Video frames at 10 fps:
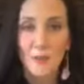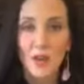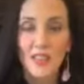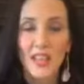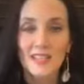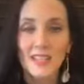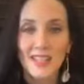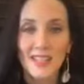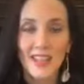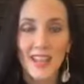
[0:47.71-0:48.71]
one that
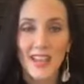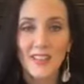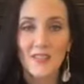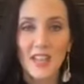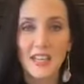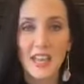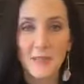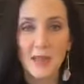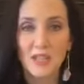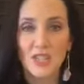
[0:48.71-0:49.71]
doesn't have any
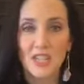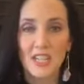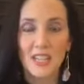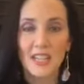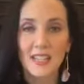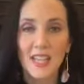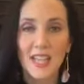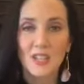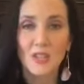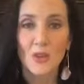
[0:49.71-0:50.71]
MSG in it.
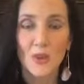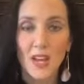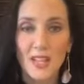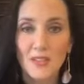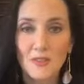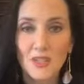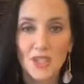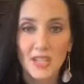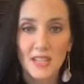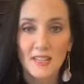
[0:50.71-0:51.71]
So I use
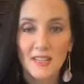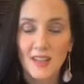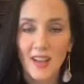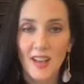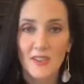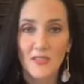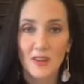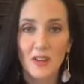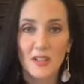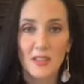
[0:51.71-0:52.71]
chicken stock
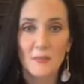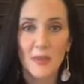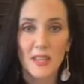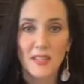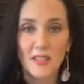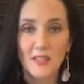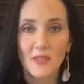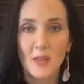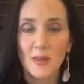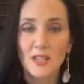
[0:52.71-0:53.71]
for the bases
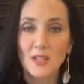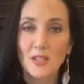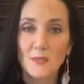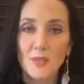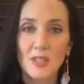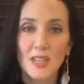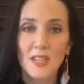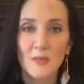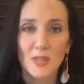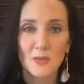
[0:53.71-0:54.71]
of all my soups,
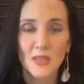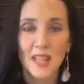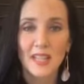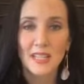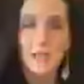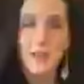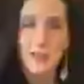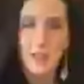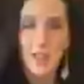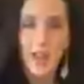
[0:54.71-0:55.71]
which we like to
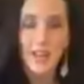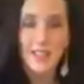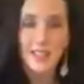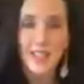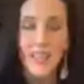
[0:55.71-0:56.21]
make a lot